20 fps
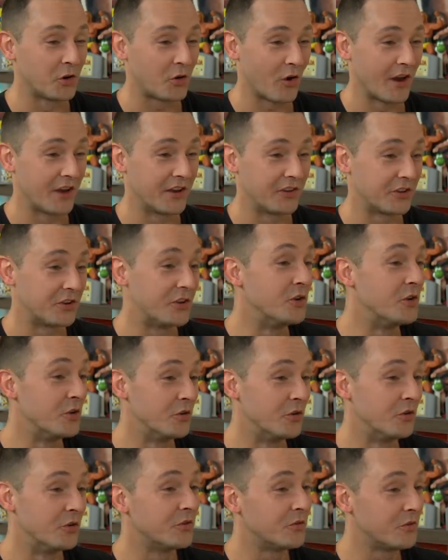credit to
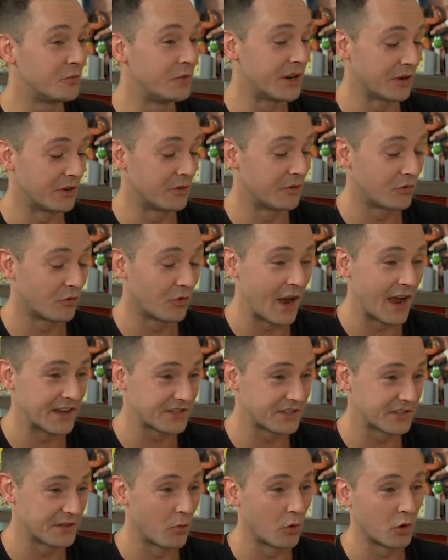who we can
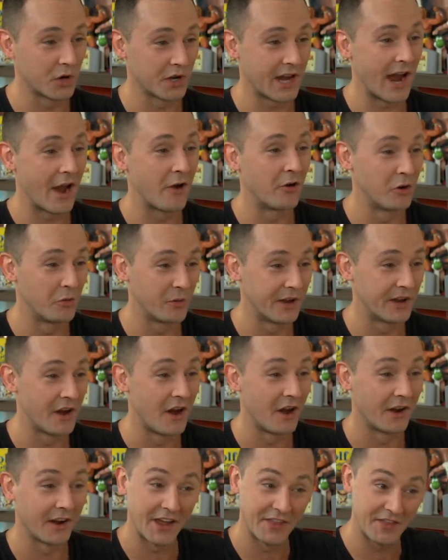rest the Morikawa win
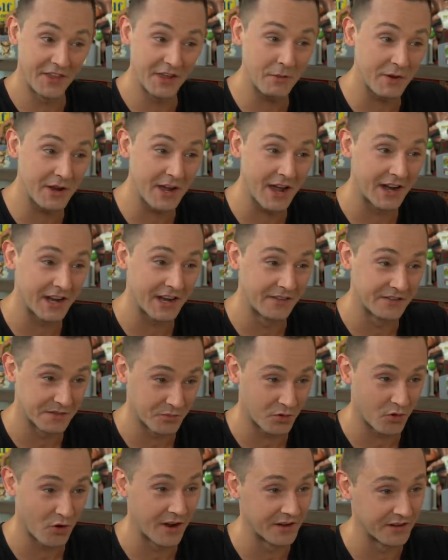on, I think we got to give some
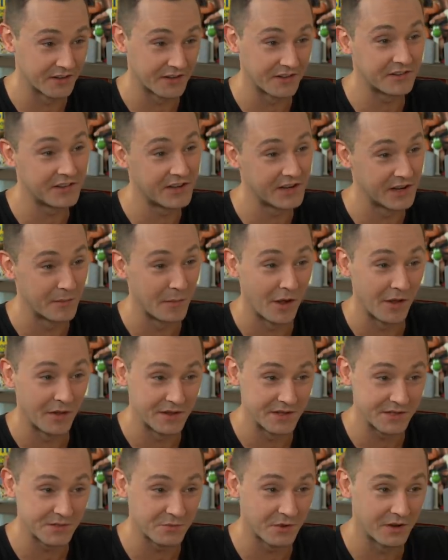credit to Tim on
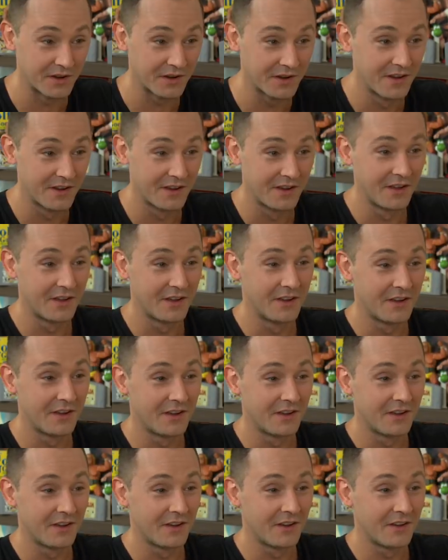this one. What did he
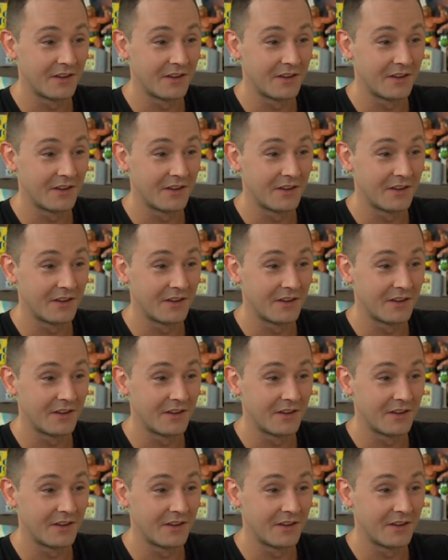do?